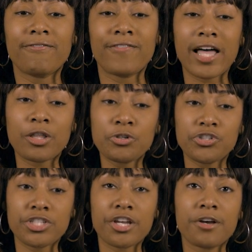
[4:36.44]

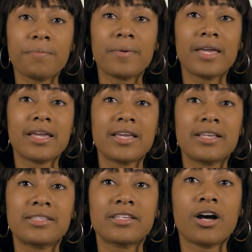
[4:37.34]
fellowship
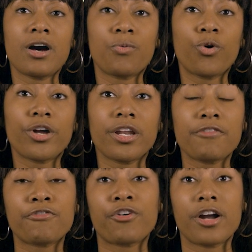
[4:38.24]
is awarded
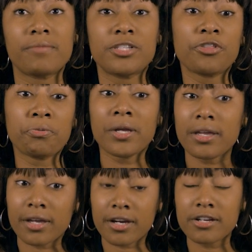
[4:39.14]
for up to 3
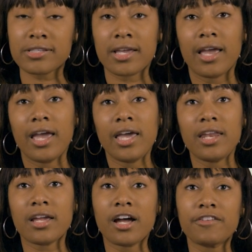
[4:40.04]
years, and
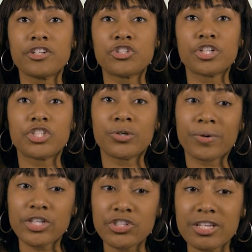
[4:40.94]
it covers your
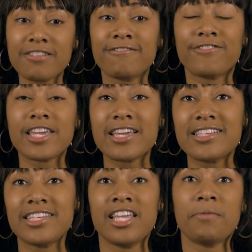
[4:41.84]
tuition,
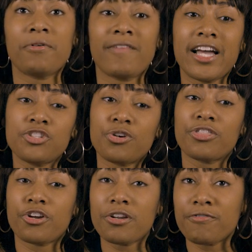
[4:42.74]
fees, and it provides you a
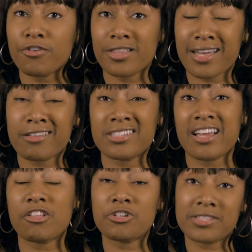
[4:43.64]

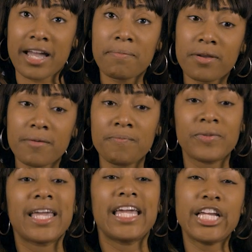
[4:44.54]
$34,000 stipend
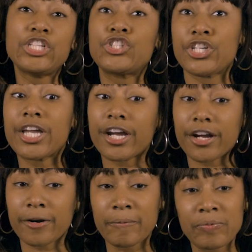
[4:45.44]
each year.